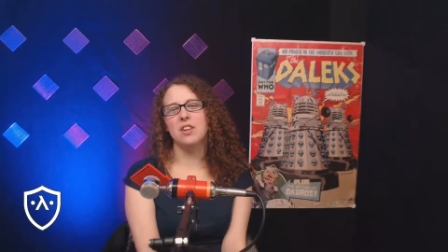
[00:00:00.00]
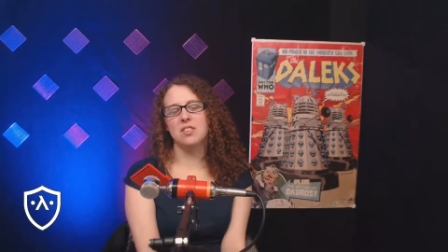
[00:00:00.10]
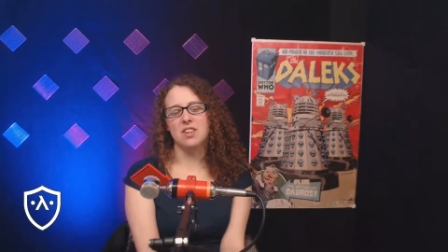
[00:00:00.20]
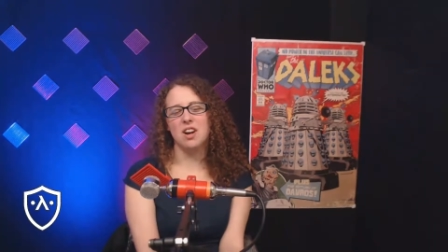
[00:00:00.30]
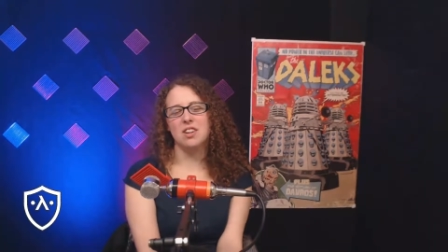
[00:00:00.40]

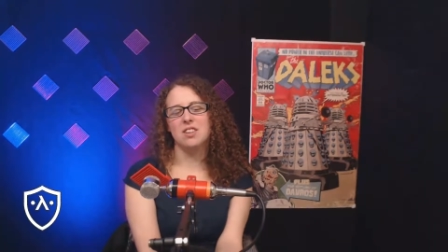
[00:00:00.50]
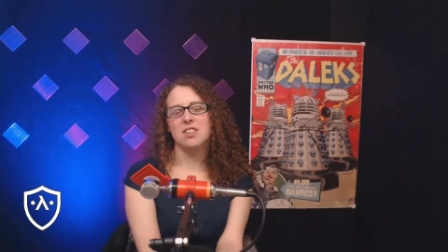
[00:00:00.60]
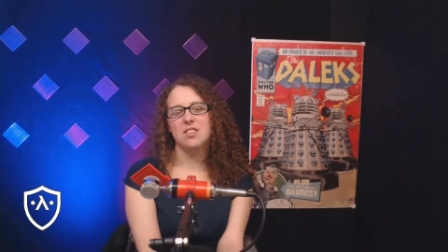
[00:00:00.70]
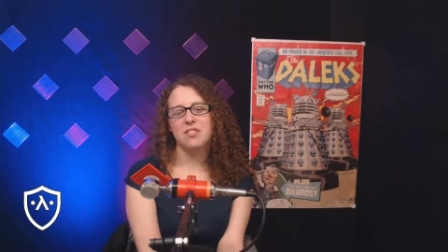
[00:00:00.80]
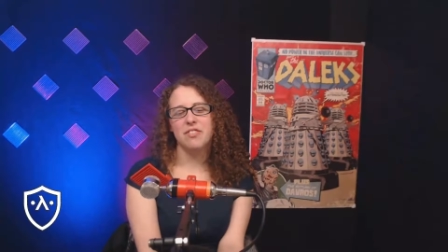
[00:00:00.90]
It's not
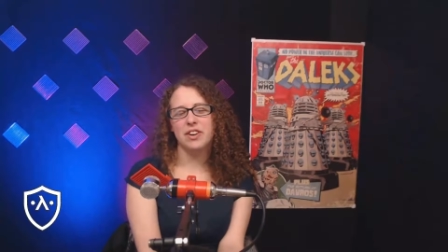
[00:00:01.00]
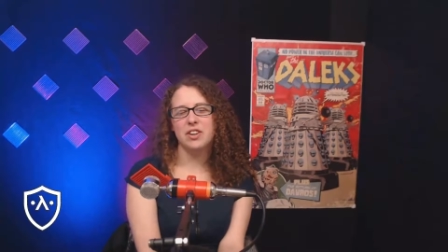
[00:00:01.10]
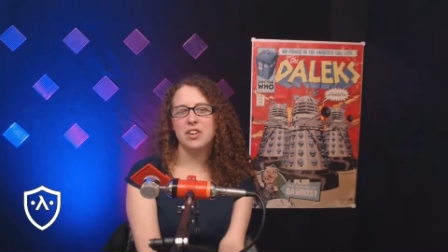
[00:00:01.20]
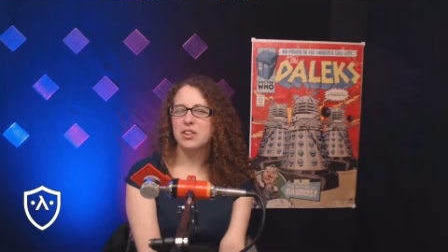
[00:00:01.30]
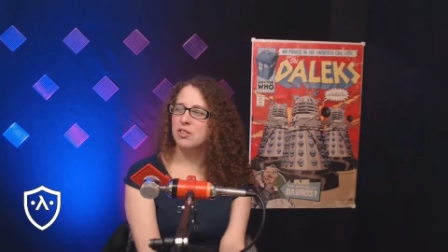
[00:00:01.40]

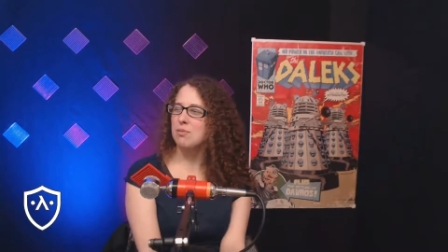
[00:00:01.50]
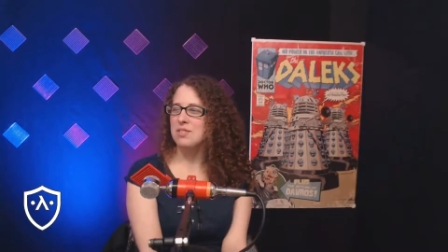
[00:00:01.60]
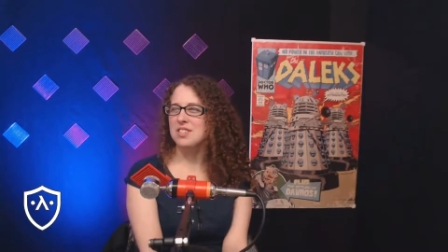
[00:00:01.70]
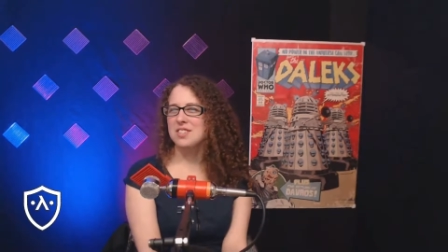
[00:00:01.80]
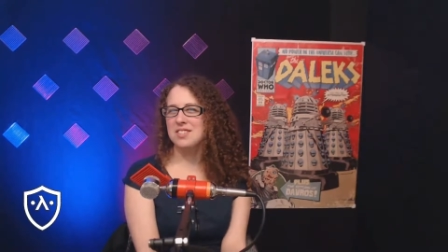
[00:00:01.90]
very
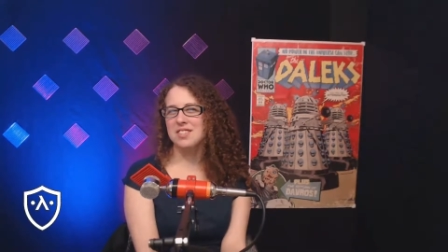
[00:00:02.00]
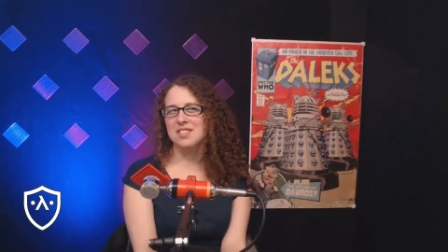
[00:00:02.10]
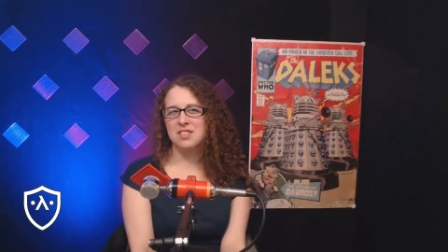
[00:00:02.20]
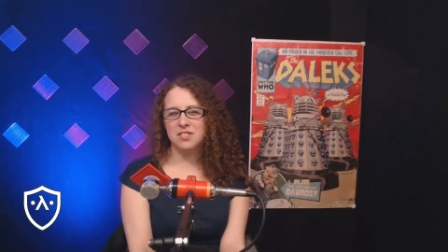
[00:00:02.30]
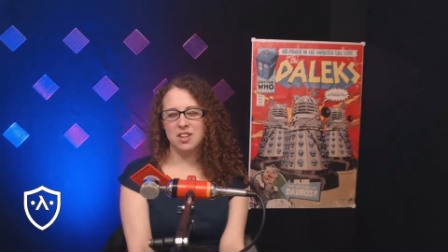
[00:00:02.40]
Christmassy in the
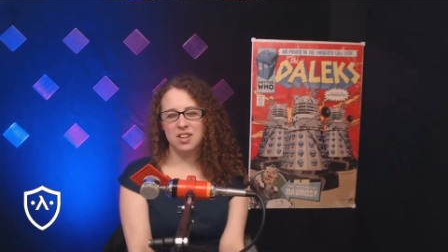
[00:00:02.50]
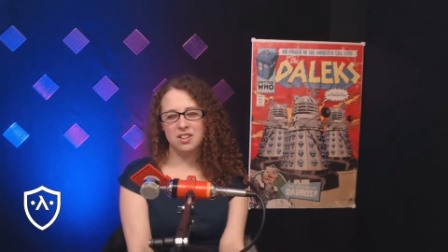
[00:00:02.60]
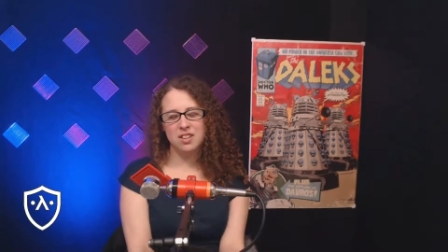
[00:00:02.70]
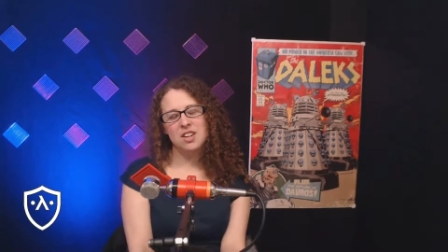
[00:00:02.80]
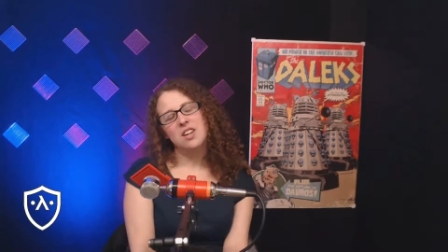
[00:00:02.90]
sense of,
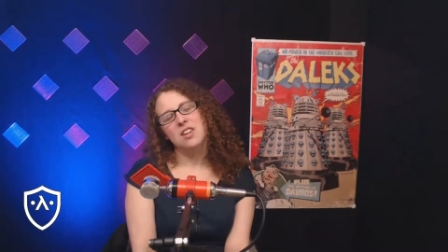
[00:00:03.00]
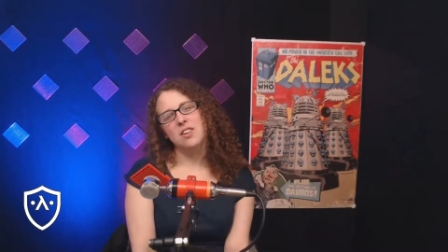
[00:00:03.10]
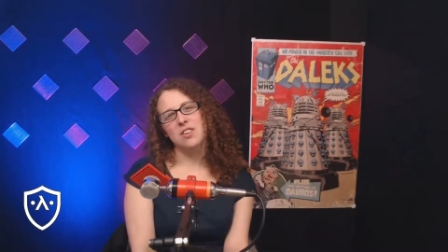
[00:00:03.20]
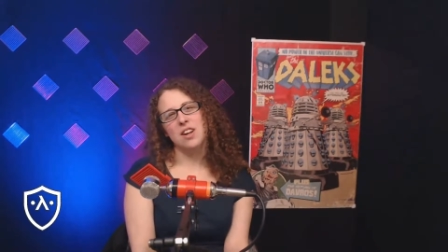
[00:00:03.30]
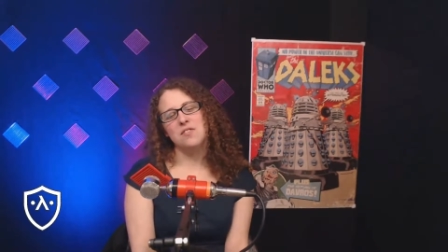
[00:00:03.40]
like, you
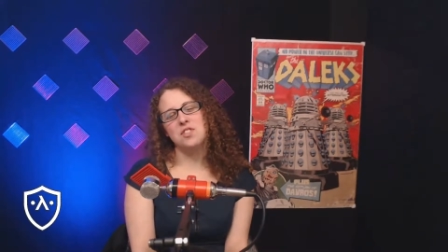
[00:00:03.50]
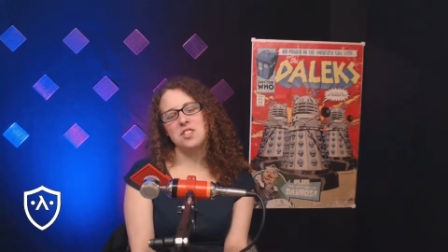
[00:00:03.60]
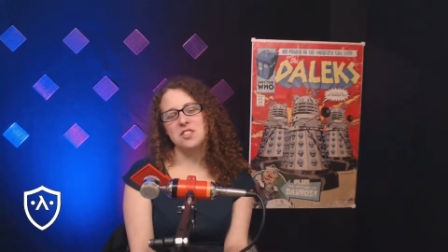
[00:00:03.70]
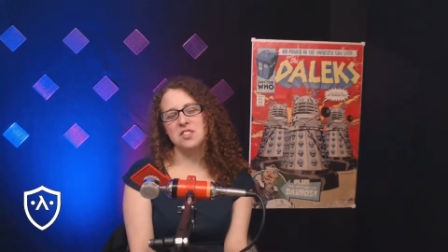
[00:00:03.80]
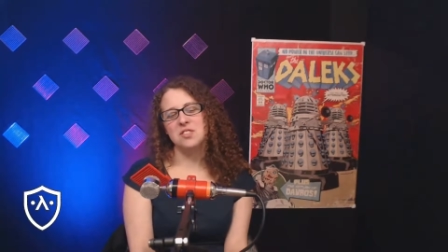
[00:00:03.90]
don't have
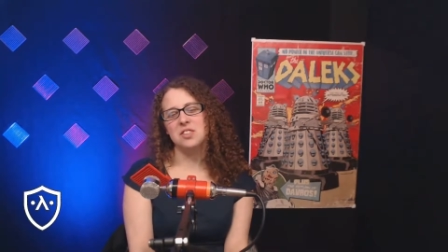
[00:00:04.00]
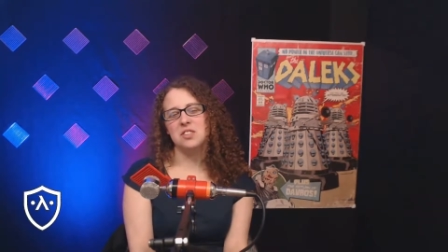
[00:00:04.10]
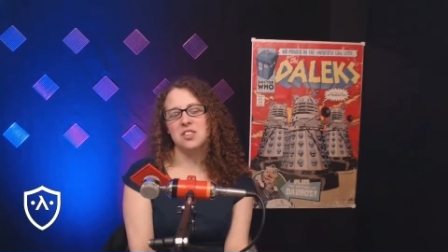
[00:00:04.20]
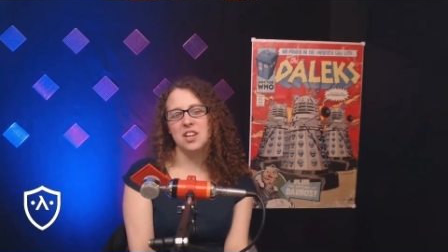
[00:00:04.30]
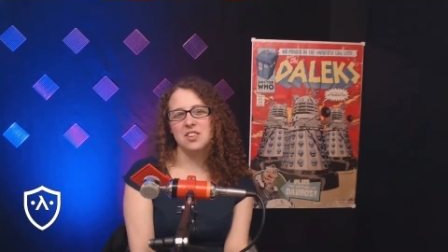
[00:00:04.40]
Jesus or
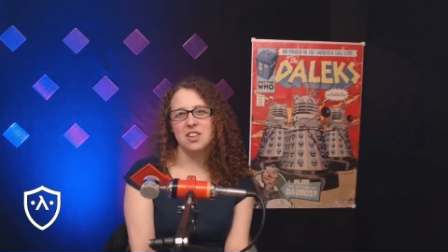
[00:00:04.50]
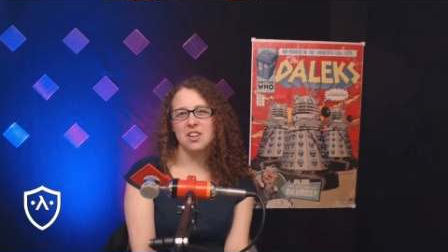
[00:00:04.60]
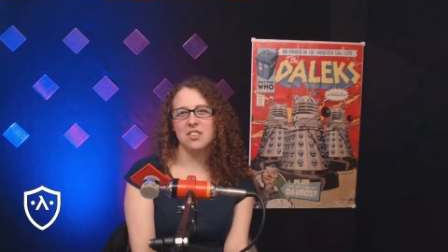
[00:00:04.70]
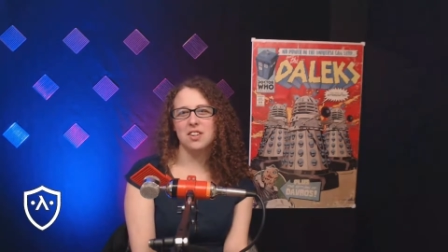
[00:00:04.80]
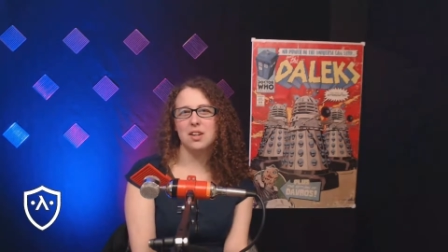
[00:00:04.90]
Santa
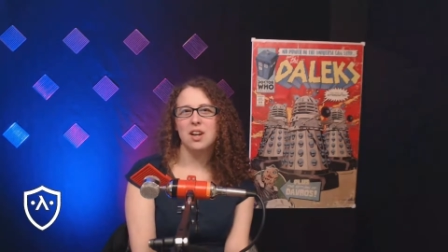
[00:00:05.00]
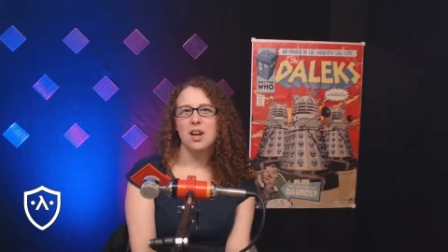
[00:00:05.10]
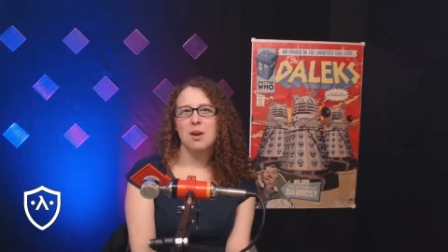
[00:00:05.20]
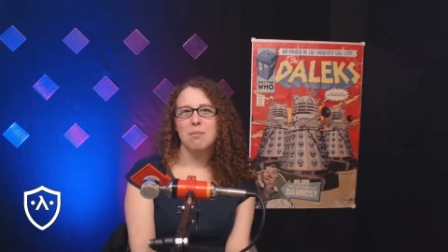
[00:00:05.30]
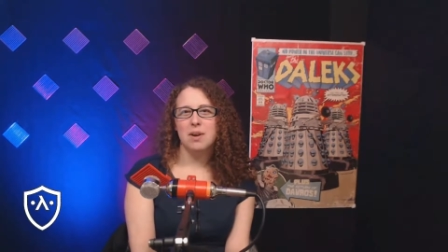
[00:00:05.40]
Claus in it,
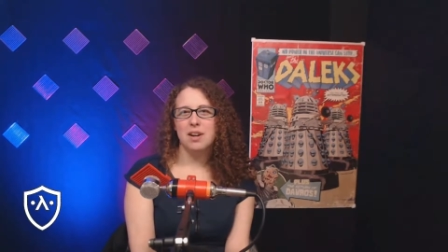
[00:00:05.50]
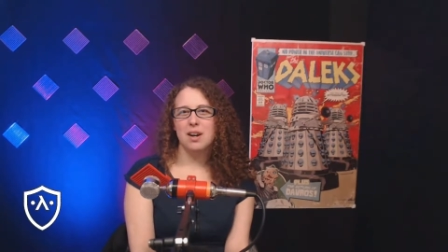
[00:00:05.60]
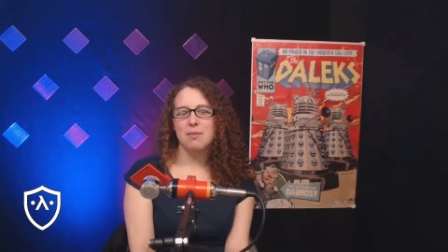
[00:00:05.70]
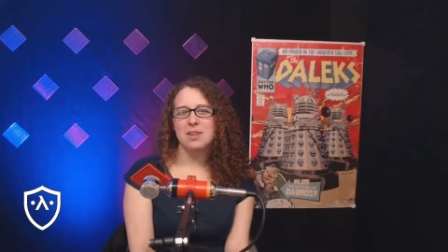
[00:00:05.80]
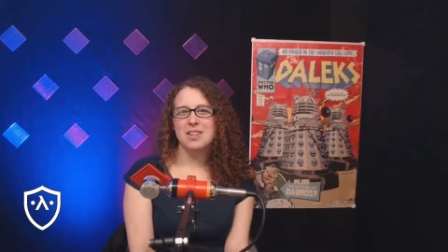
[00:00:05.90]
but
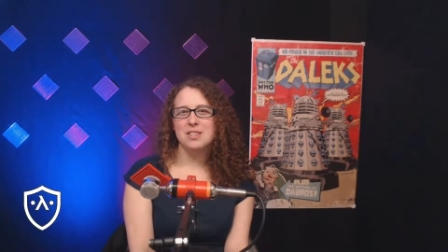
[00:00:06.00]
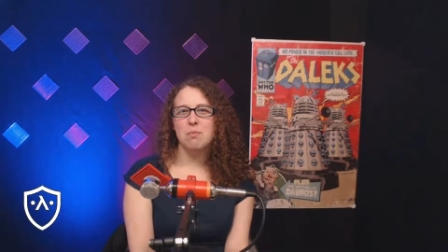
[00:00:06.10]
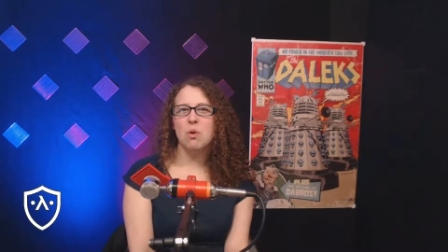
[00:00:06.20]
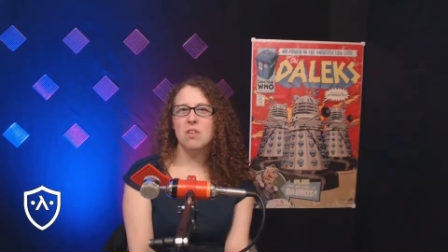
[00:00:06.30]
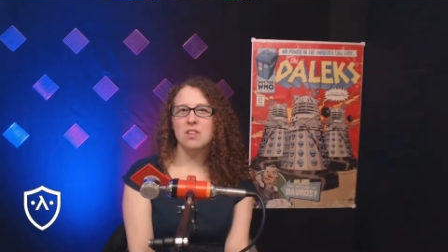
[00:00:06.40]
it's
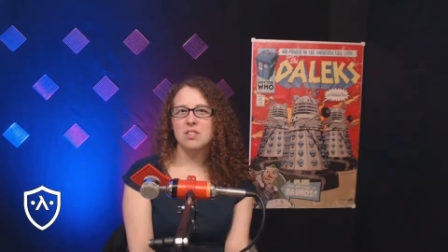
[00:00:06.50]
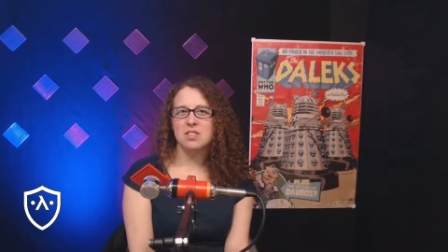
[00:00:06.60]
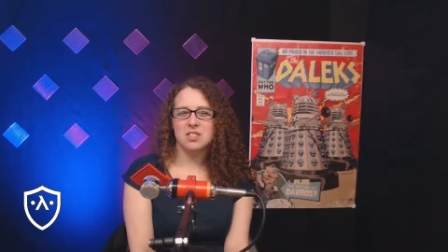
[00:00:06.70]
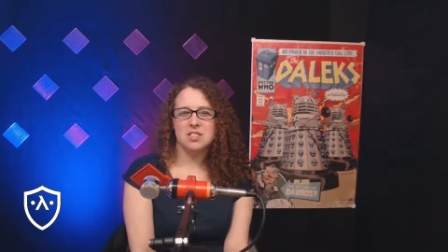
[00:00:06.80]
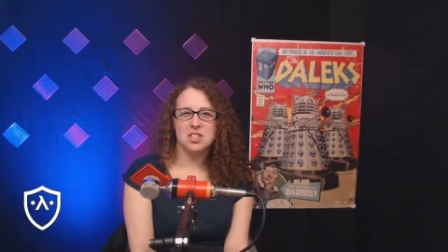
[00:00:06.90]
more than
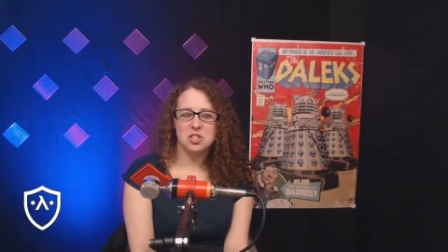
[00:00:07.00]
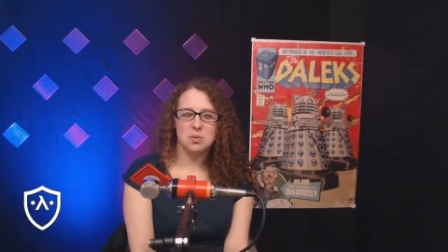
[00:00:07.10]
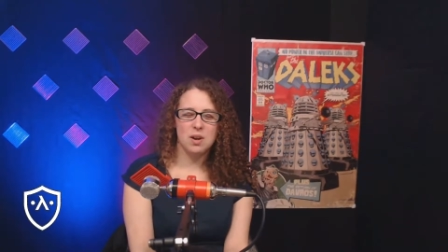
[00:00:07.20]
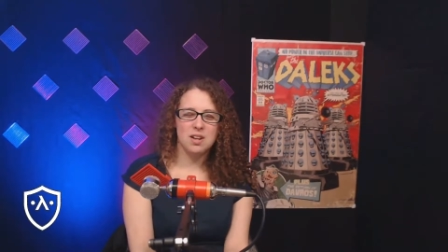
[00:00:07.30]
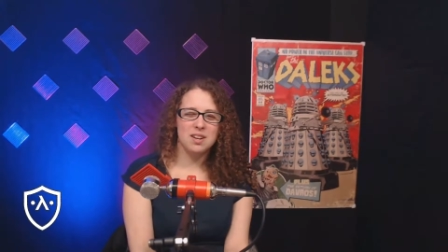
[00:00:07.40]
just
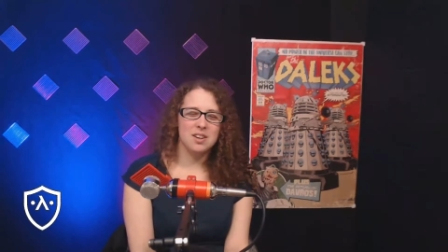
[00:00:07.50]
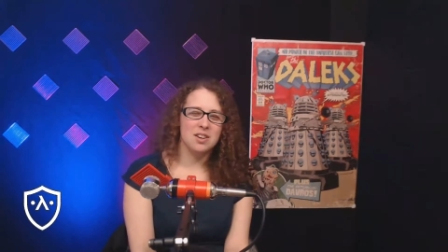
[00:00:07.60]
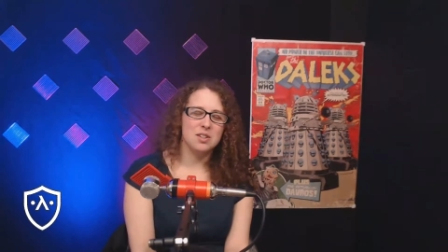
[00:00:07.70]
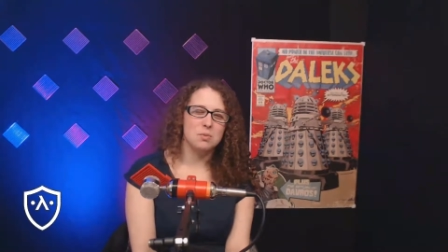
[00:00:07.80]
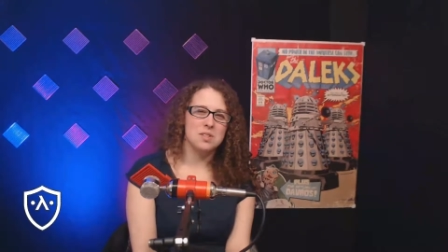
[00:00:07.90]
situated in
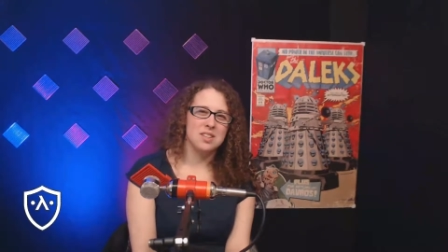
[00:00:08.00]
Christmas.